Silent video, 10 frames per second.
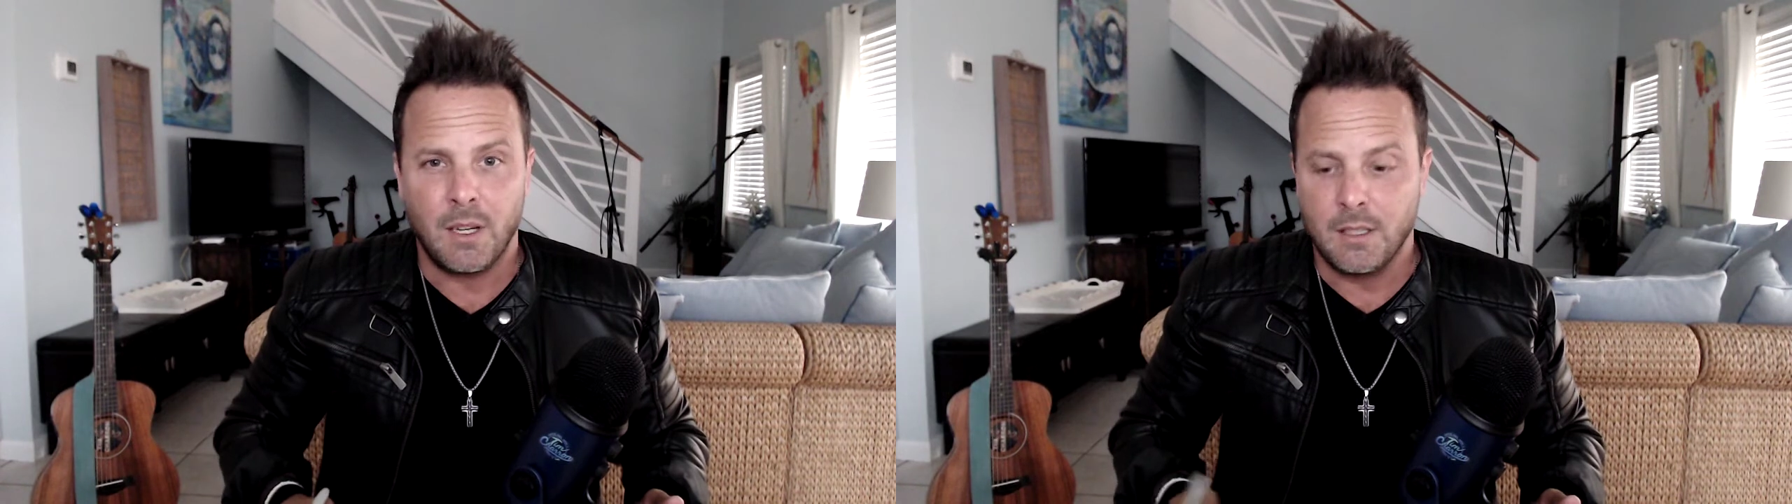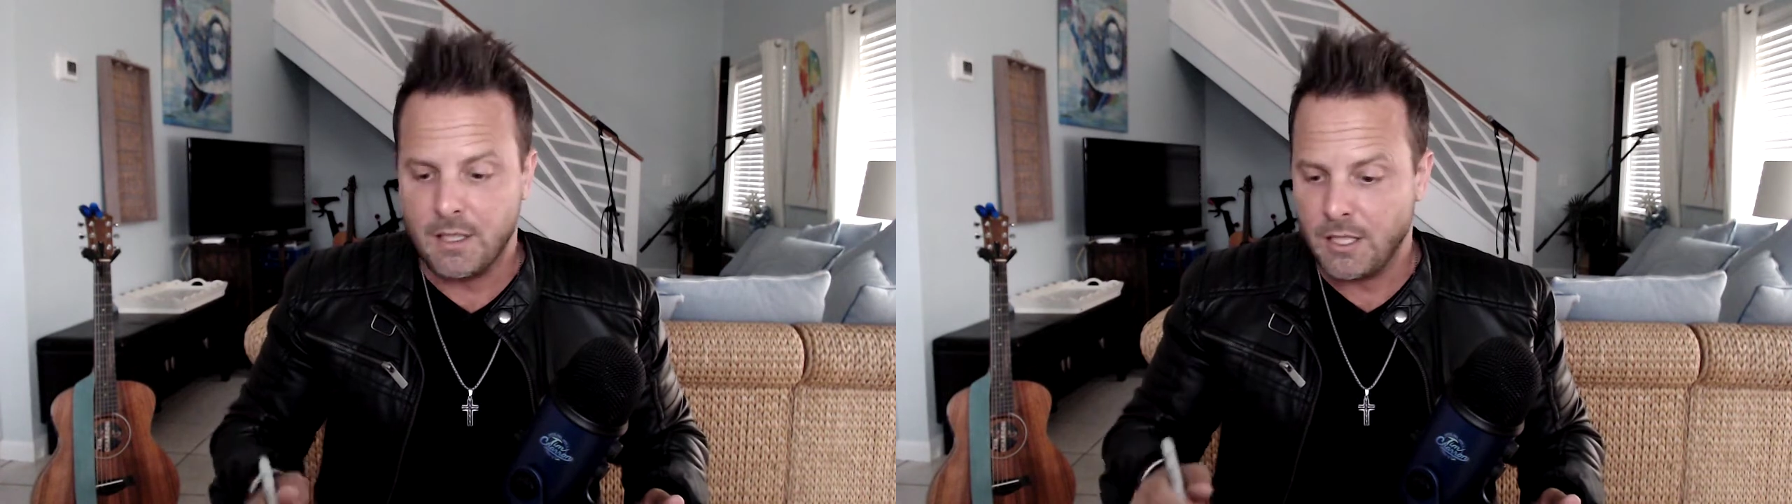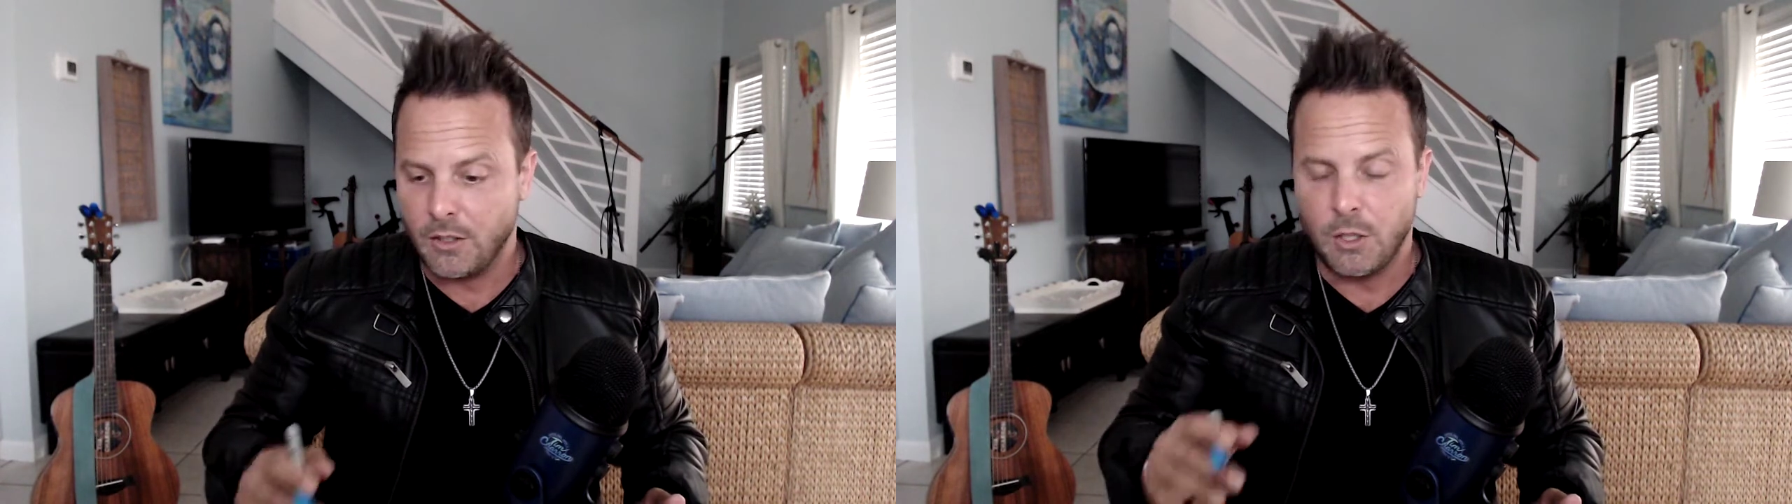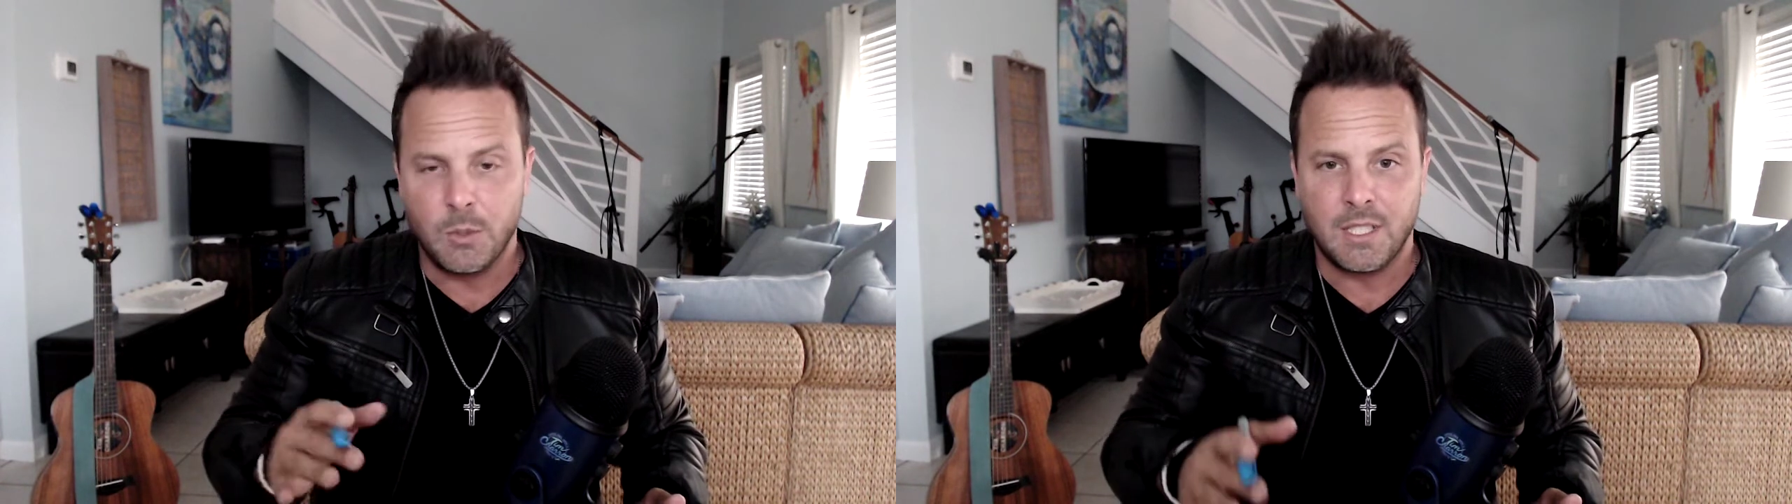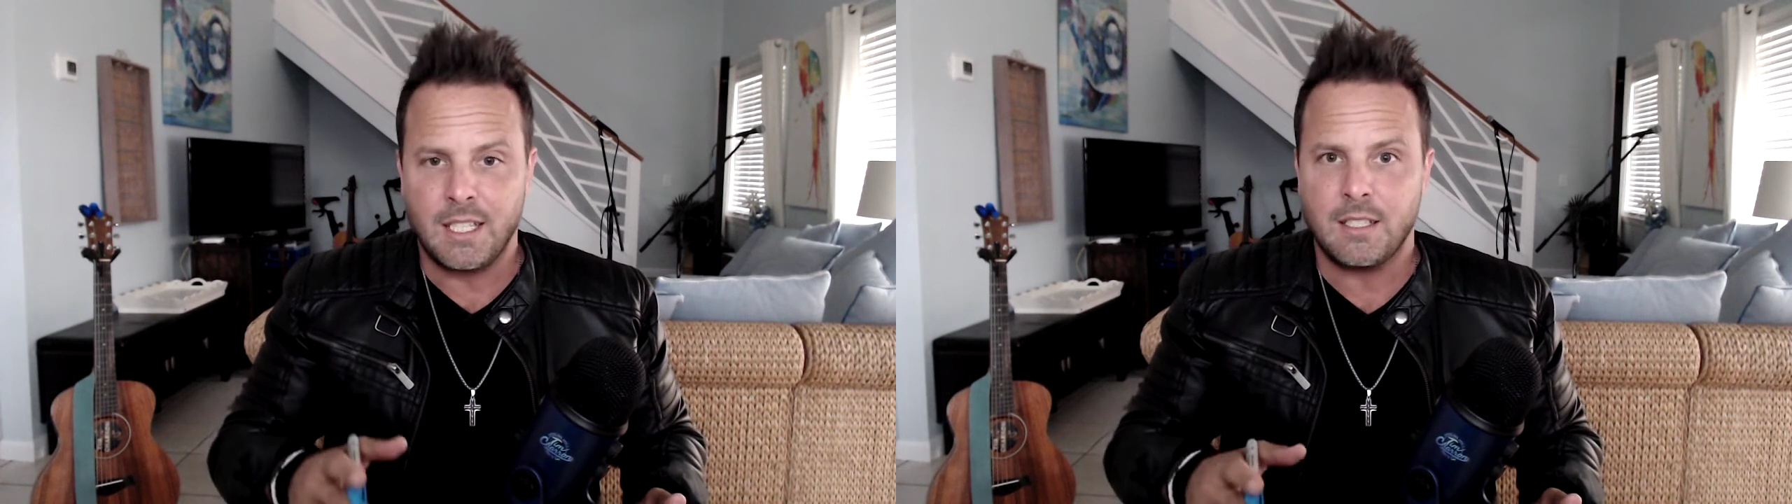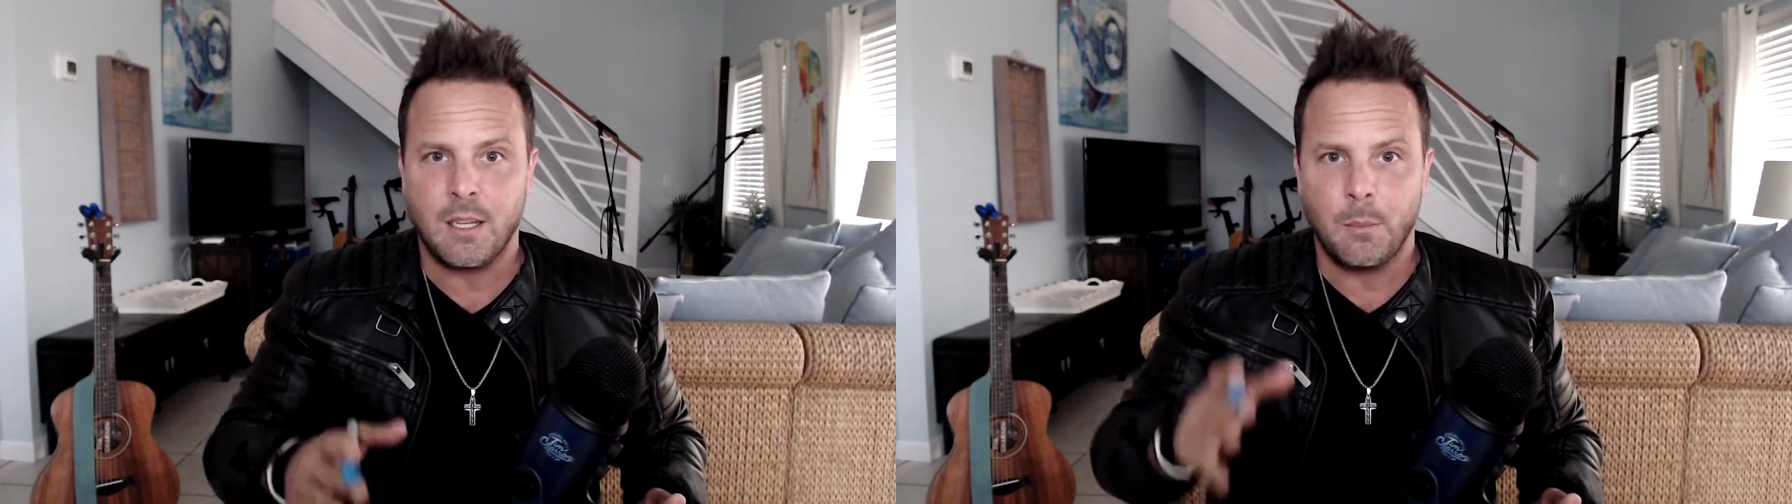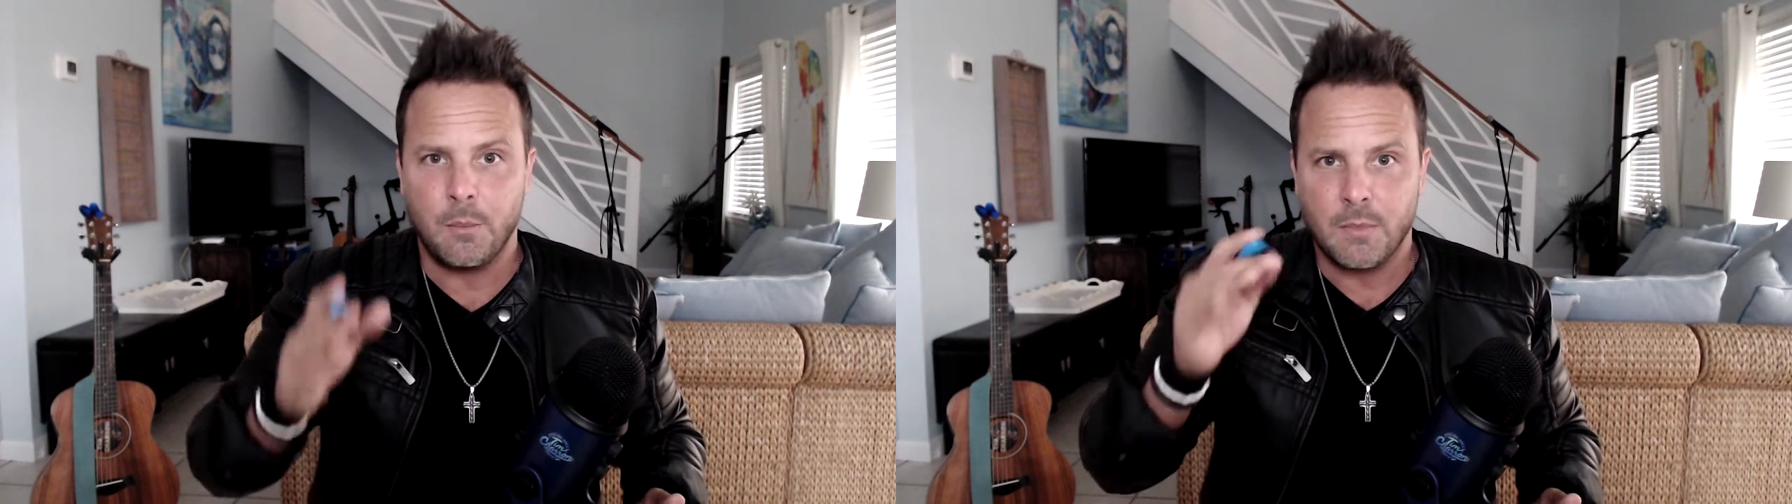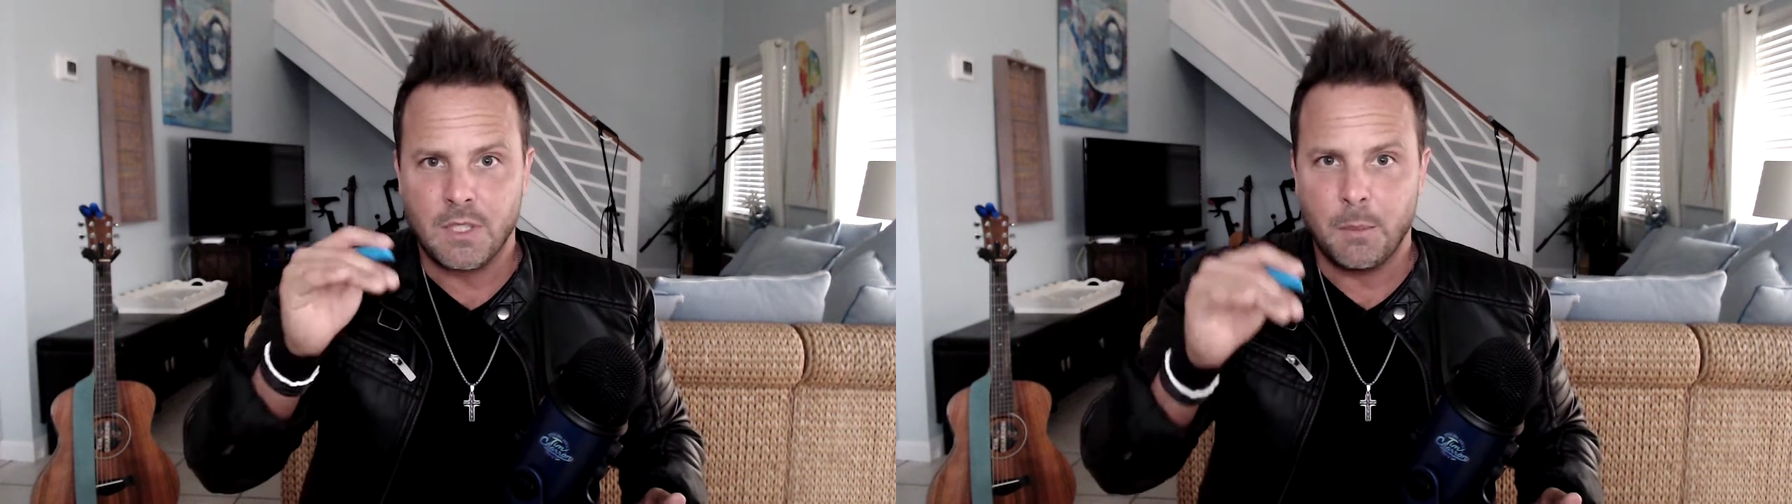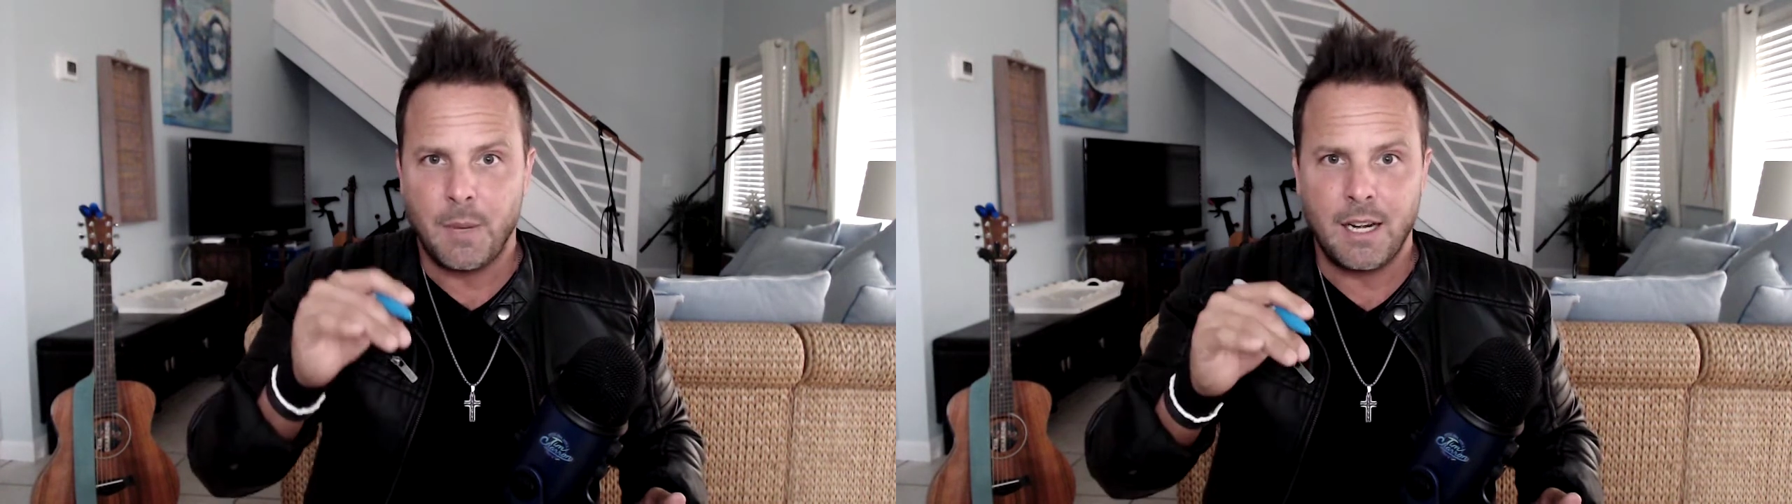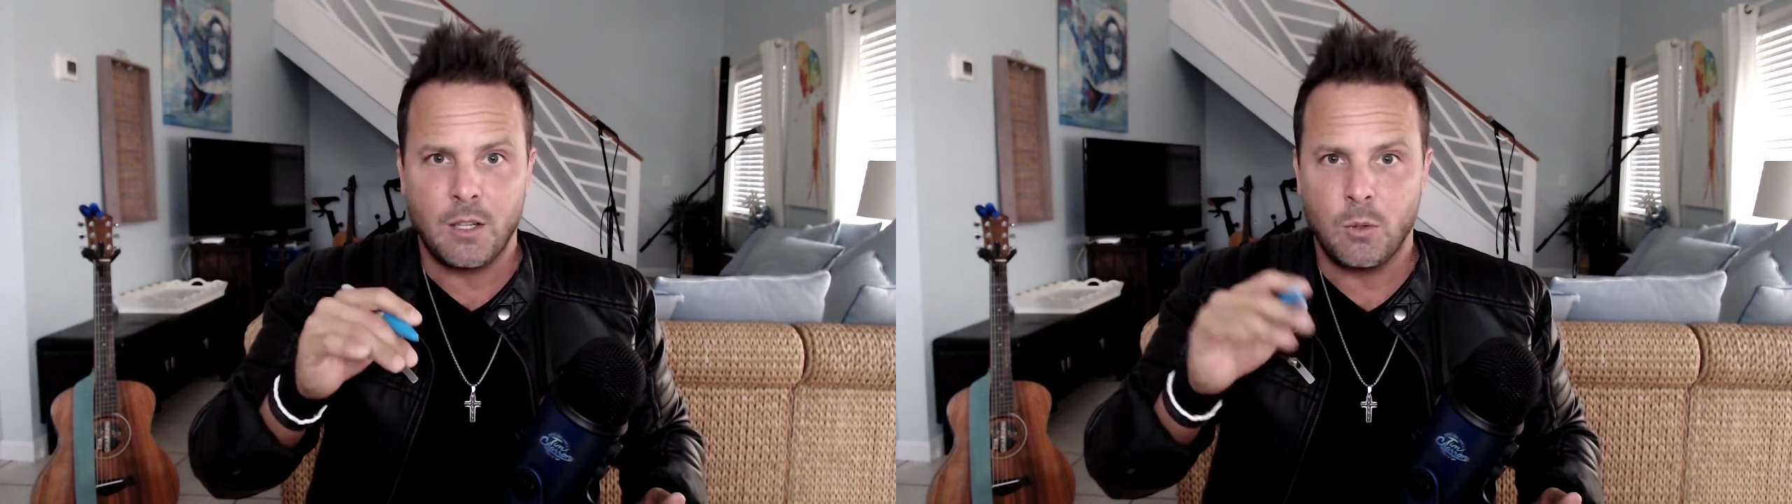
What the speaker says: until you see somebody